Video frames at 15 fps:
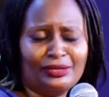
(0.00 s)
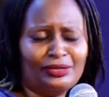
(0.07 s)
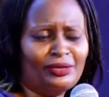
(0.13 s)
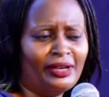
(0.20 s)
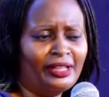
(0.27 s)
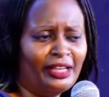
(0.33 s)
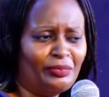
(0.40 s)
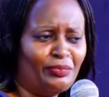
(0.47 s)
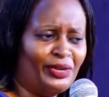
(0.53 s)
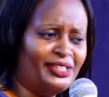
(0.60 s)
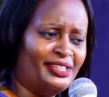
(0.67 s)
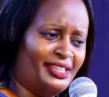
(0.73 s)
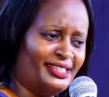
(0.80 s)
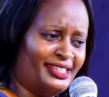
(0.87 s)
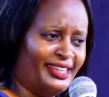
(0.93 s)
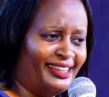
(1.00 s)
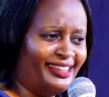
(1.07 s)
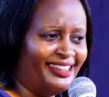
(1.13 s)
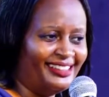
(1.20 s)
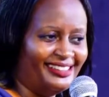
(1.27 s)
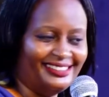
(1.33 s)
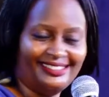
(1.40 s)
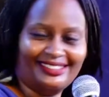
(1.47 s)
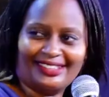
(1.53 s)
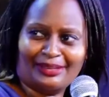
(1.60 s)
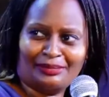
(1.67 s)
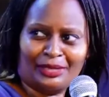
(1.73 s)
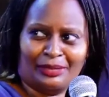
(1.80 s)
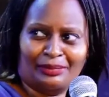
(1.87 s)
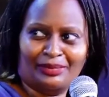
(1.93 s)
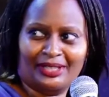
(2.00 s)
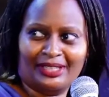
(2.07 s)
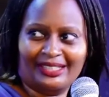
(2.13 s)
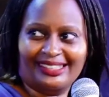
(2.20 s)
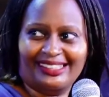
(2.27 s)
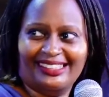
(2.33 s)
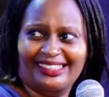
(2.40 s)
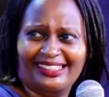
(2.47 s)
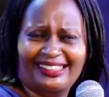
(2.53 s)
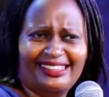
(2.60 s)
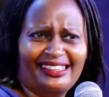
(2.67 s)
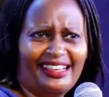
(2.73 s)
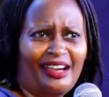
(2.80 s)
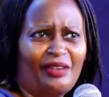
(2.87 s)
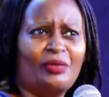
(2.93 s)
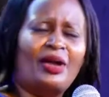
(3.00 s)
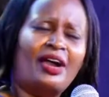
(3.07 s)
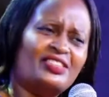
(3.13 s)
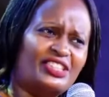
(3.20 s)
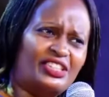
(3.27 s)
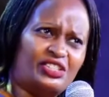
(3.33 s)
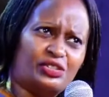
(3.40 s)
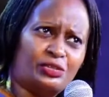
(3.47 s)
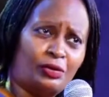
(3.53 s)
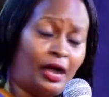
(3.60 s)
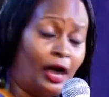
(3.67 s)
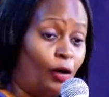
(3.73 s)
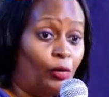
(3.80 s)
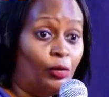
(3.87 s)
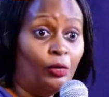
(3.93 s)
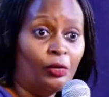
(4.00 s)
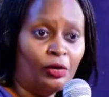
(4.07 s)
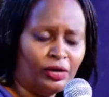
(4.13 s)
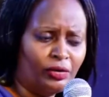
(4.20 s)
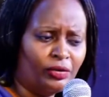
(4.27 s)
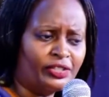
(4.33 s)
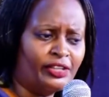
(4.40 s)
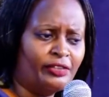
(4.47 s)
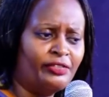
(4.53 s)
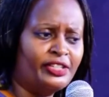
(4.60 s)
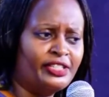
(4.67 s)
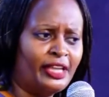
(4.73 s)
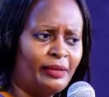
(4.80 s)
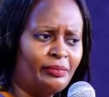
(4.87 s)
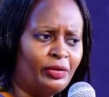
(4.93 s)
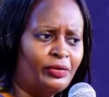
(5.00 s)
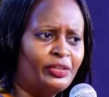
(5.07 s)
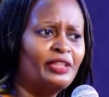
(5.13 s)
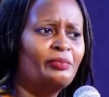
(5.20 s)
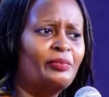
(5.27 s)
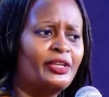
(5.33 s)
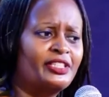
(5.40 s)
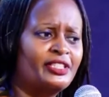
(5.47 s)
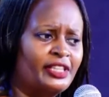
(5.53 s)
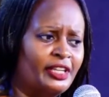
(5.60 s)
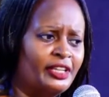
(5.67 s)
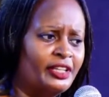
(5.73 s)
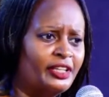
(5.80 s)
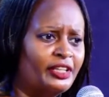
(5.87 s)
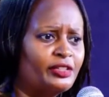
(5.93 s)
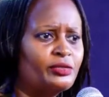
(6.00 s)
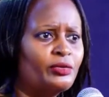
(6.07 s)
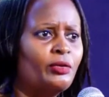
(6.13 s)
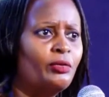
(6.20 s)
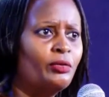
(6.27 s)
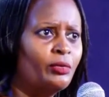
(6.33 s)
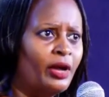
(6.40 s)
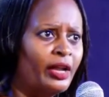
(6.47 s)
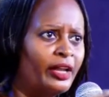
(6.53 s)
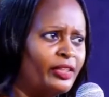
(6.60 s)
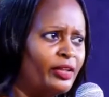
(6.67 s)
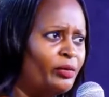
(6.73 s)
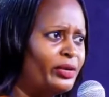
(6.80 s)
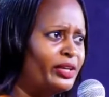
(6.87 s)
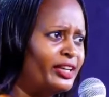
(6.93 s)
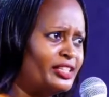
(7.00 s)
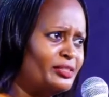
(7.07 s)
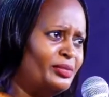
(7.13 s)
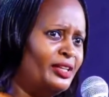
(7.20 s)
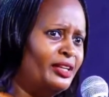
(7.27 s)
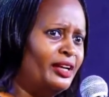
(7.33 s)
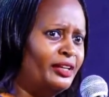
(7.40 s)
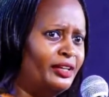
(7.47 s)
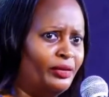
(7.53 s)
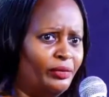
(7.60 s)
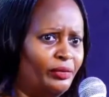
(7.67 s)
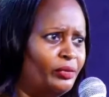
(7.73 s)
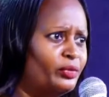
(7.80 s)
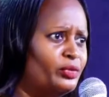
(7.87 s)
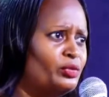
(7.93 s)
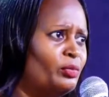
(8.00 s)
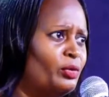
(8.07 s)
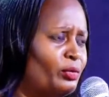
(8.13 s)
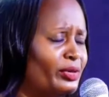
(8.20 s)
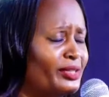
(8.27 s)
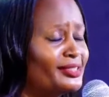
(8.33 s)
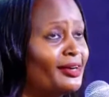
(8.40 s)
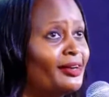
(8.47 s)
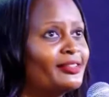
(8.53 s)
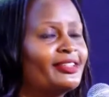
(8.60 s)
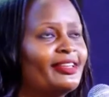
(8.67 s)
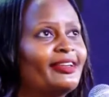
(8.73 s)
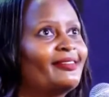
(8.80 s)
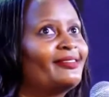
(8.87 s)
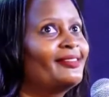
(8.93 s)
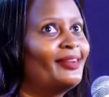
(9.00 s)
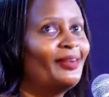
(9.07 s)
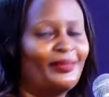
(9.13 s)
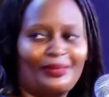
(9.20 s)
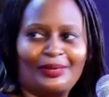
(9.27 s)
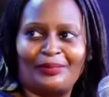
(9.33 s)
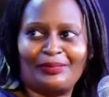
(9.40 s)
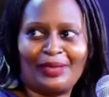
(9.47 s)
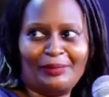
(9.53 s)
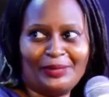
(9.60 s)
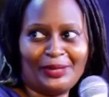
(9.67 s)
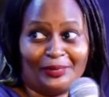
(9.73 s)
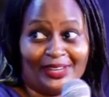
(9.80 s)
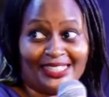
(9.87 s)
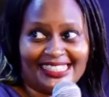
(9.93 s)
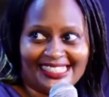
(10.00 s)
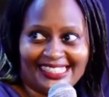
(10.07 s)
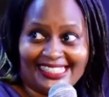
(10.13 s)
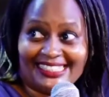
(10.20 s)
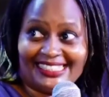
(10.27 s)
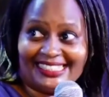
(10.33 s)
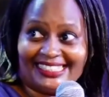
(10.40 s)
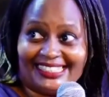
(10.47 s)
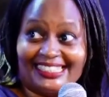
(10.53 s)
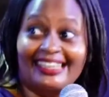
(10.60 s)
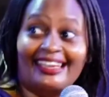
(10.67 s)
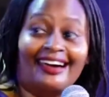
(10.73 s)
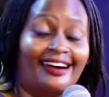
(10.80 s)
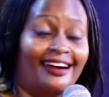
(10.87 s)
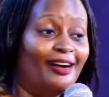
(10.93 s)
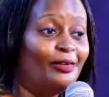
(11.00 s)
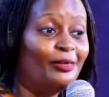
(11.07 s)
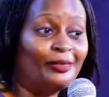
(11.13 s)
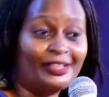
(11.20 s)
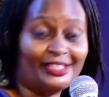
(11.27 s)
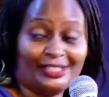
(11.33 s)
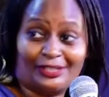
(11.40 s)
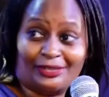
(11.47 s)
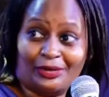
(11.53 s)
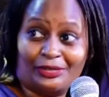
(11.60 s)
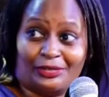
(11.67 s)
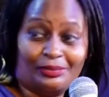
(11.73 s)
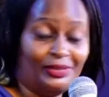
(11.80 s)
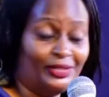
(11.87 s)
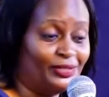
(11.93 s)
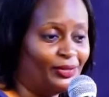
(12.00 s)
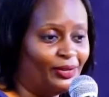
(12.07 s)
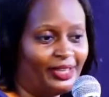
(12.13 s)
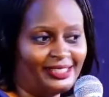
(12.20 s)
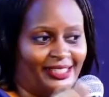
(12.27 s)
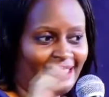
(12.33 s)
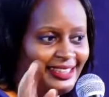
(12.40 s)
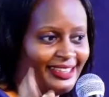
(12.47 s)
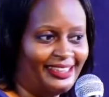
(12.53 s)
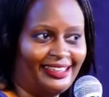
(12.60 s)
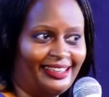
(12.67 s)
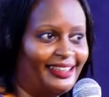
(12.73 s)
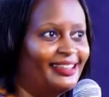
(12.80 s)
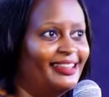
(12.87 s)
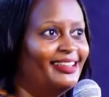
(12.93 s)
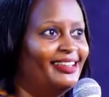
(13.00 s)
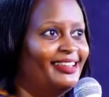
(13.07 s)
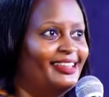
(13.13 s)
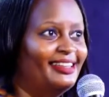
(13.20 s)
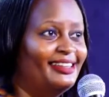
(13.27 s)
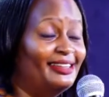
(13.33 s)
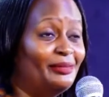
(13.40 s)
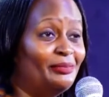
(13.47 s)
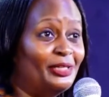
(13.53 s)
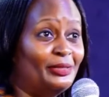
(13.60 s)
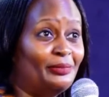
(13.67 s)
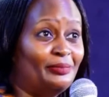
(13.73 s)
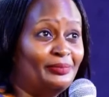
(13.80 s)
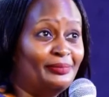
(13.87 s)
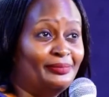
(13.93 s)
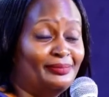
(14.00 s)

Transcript: So at that point, I was like, okay, maybe. I wasn't sure how long, because every time they would keep extending it. Oh, another week has been added, or 2 more weeks. I was like, I mean, what's this? How long is this going to be? So I was like, let me